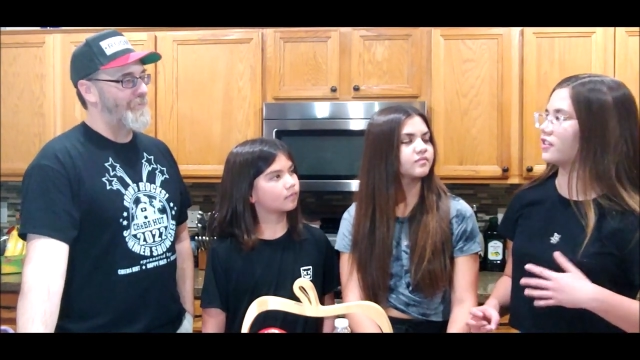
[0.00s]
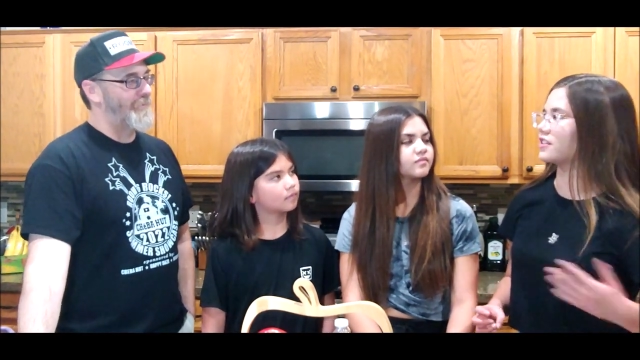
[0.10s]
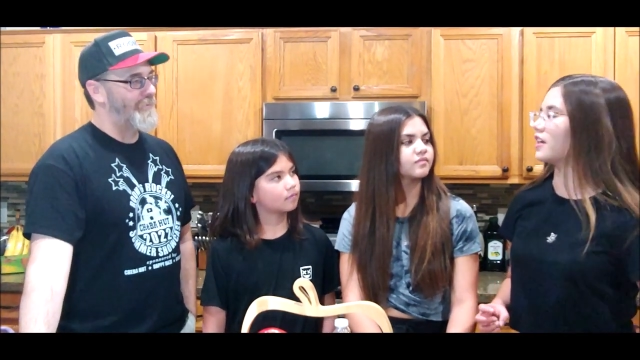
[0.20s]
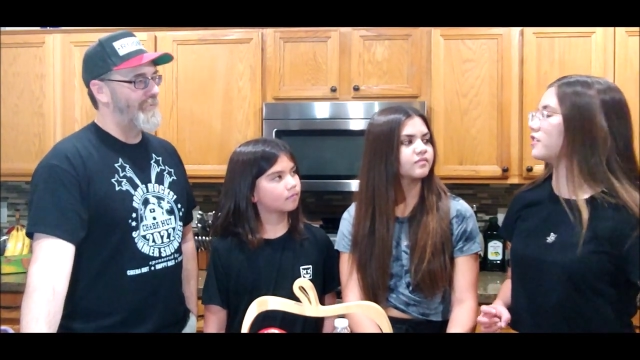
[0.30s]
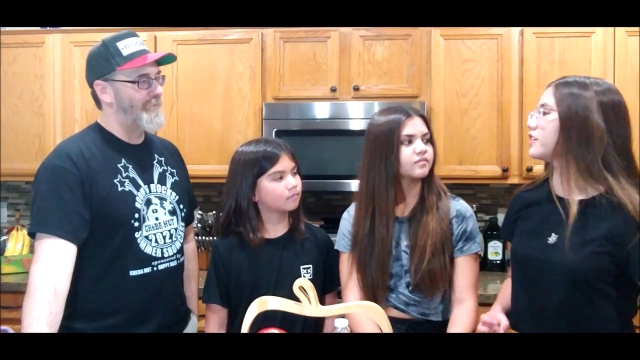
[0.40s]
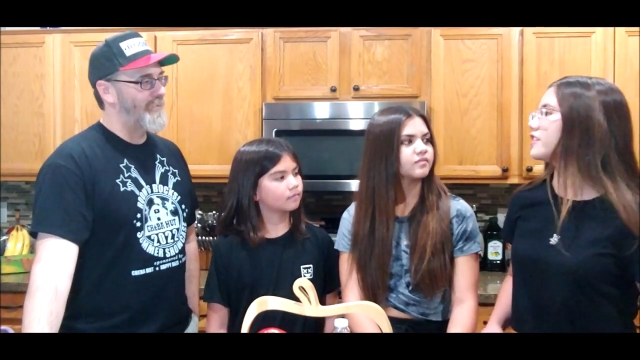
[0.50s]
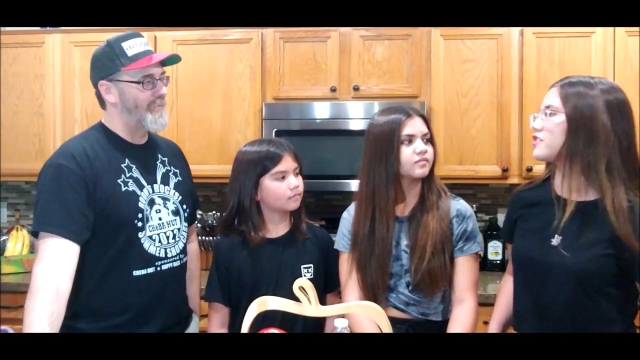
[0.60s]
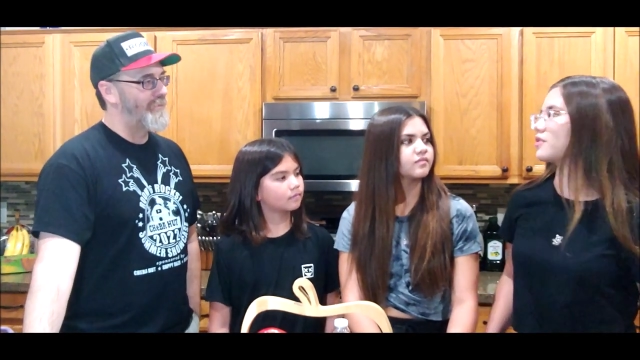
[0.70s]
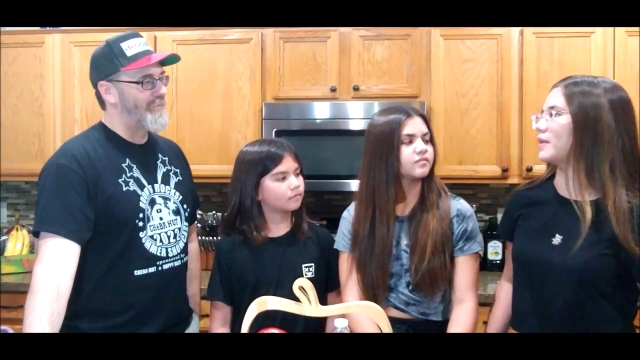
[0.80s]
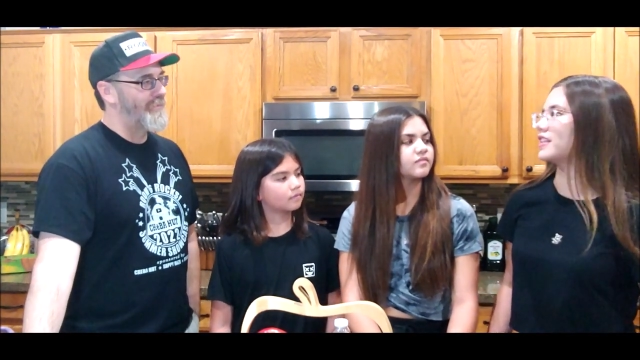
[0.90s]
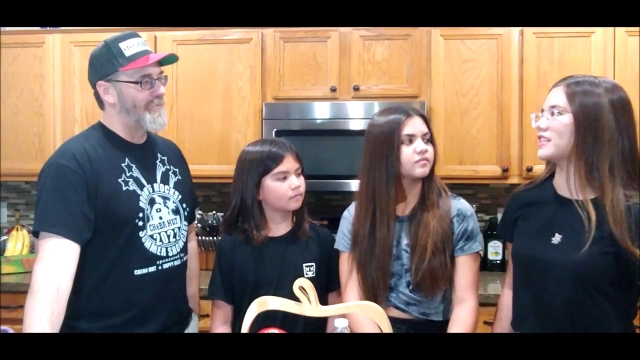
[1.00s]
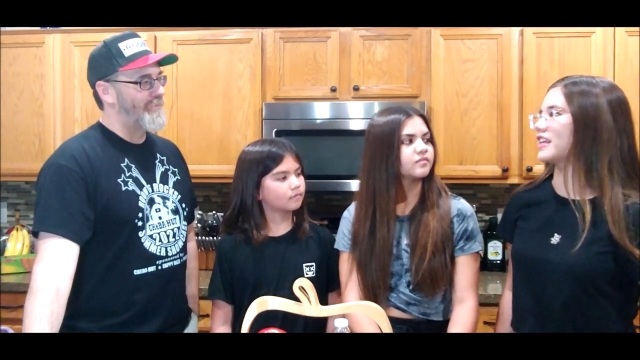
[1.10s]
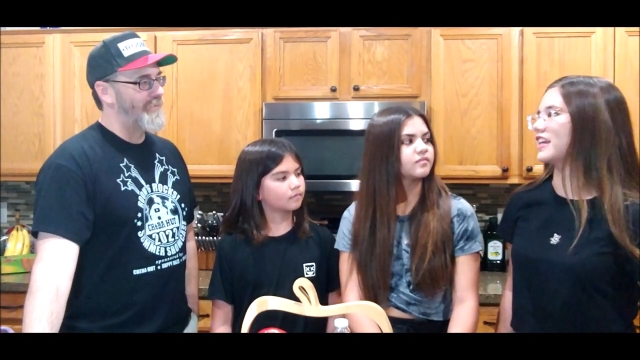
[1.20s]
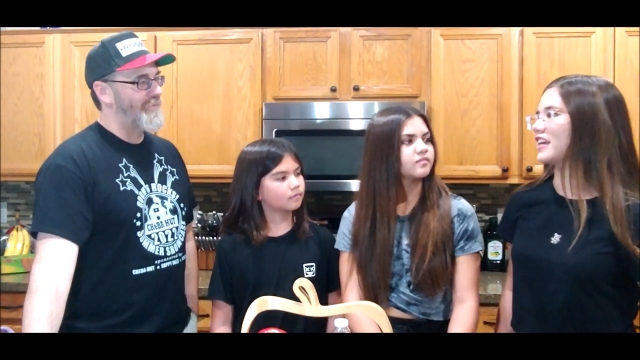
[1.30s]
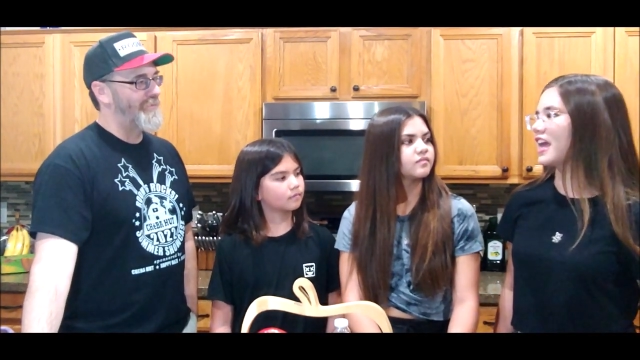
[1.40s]
Speaker 1: know these other instruments.
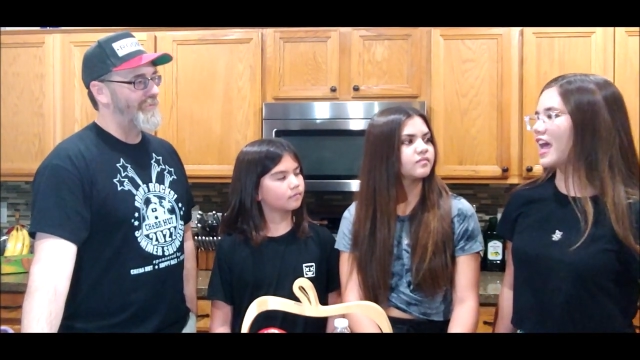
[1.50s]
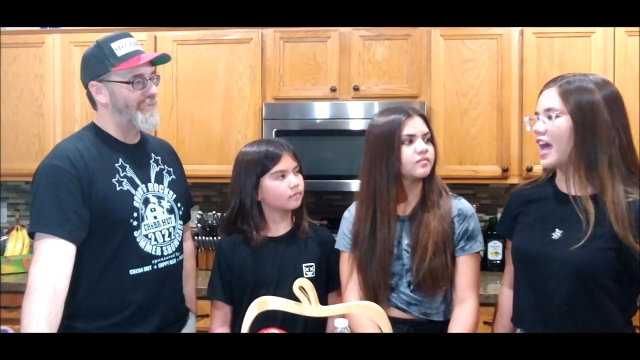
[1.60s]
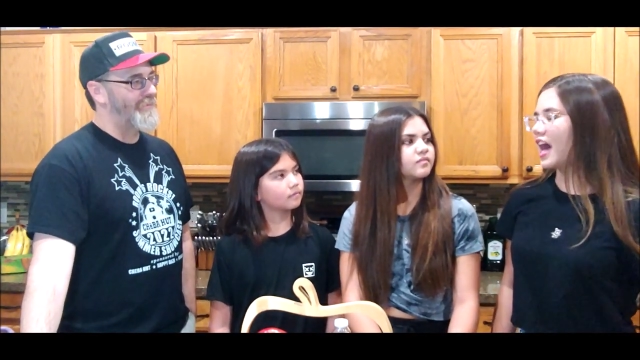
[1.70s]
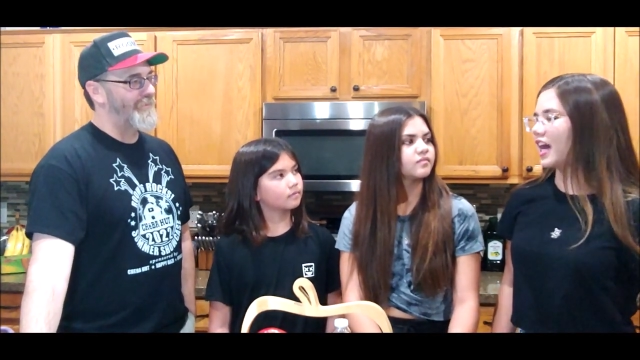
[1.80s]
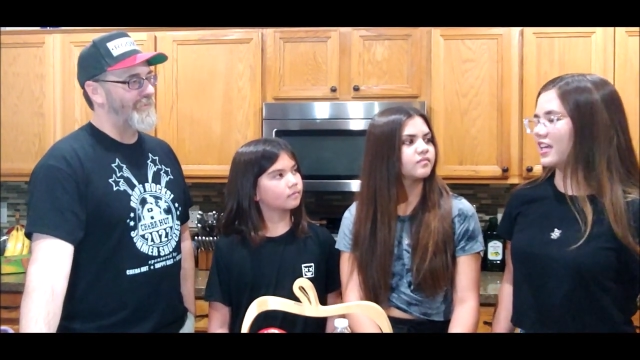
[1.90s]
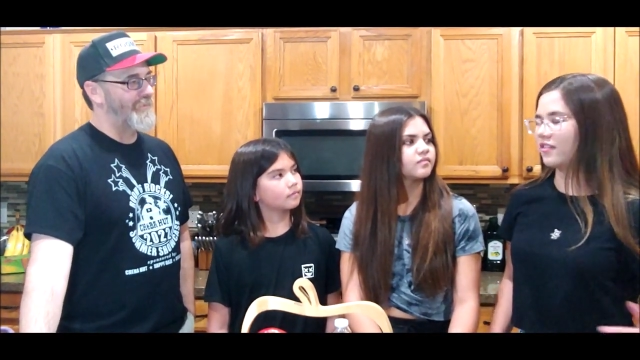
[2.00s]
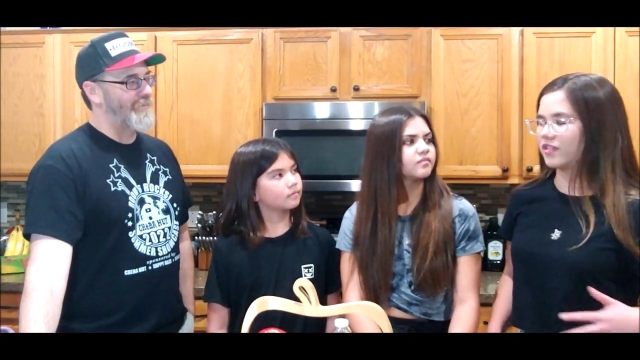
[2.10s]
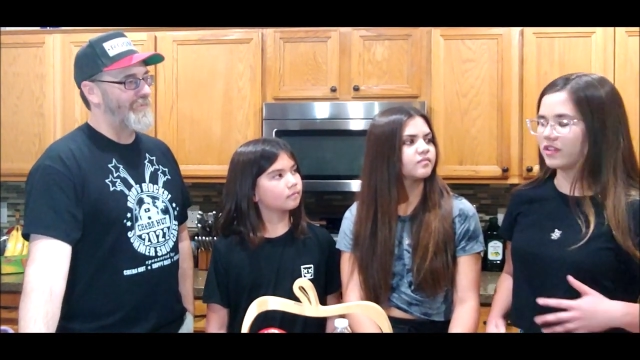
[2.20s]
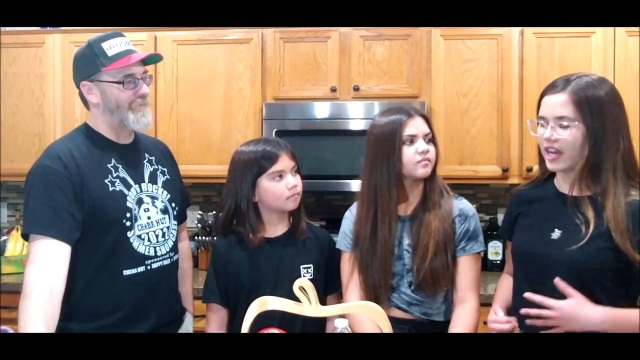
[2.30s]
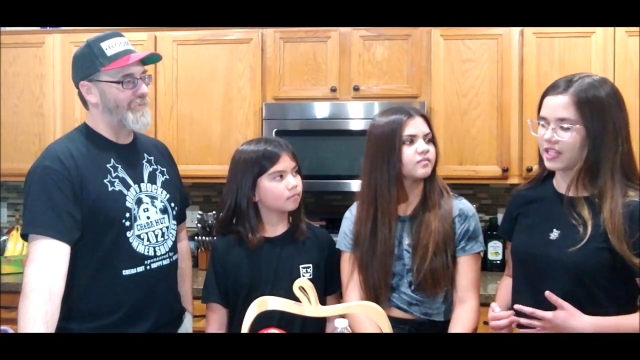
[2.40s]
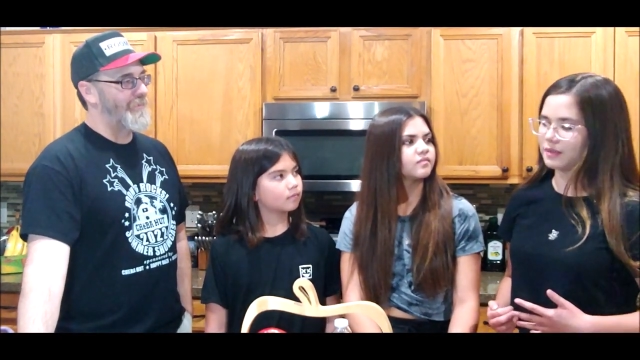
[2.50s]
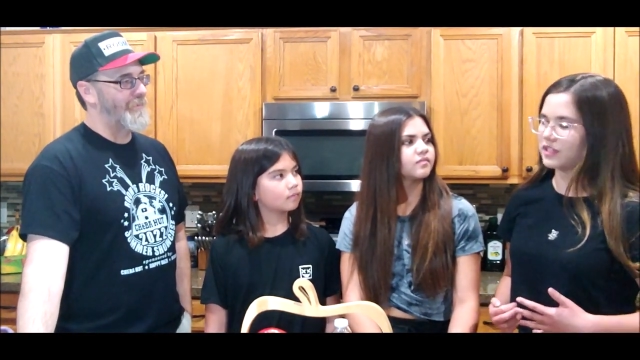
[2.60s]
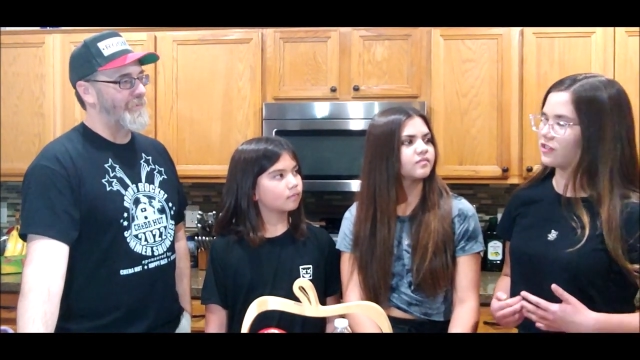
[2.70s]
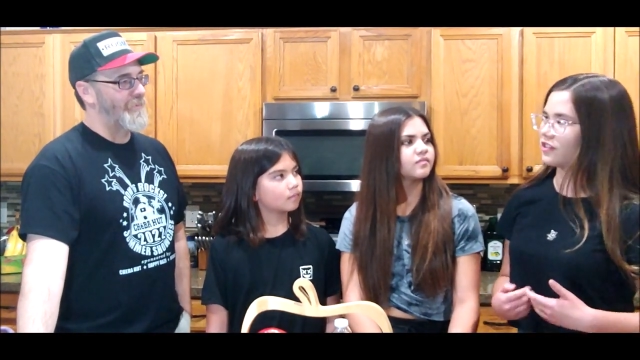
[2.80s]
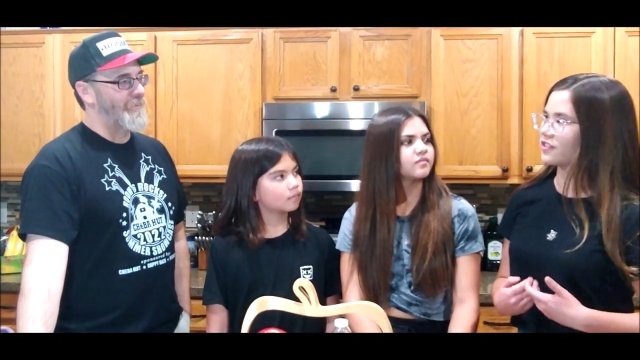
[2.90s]
Like, if you'd asked me
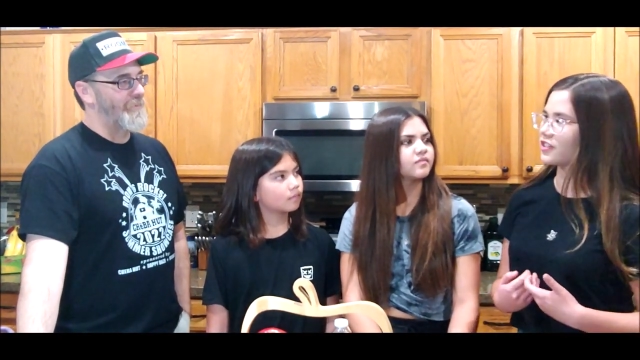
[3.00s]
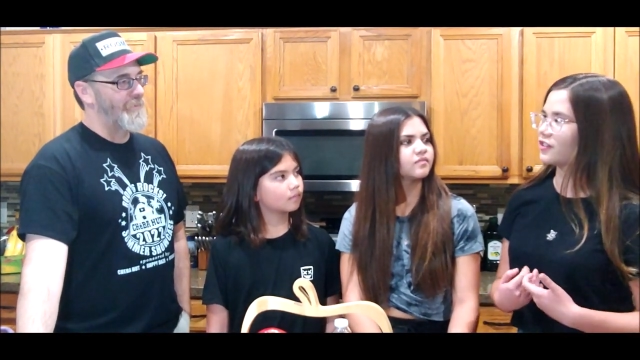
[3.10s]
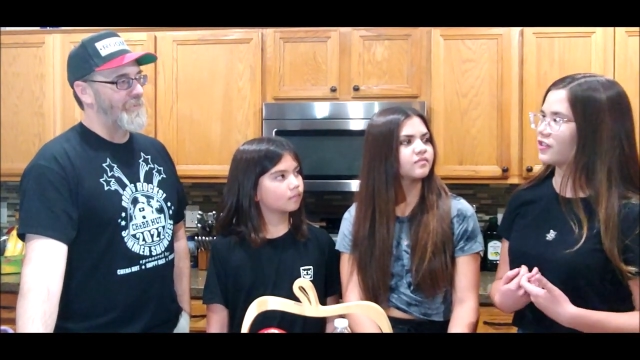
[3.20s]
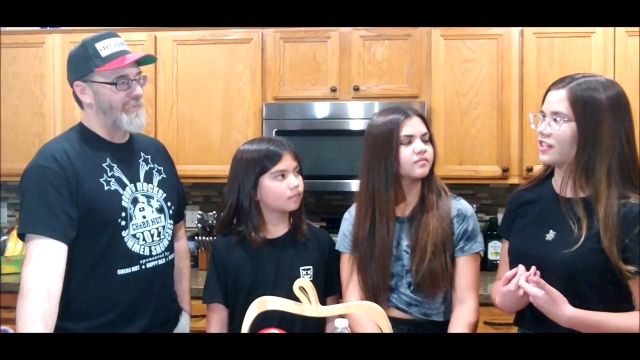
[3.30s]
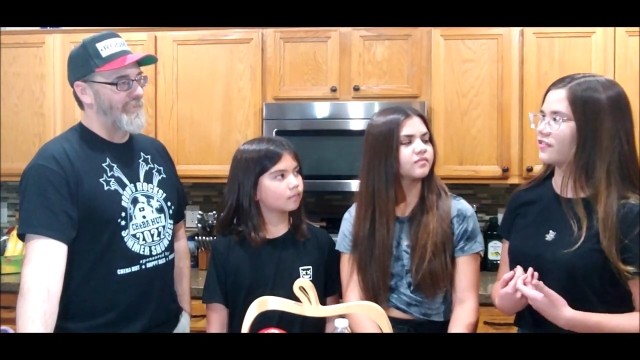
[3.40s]
two years ago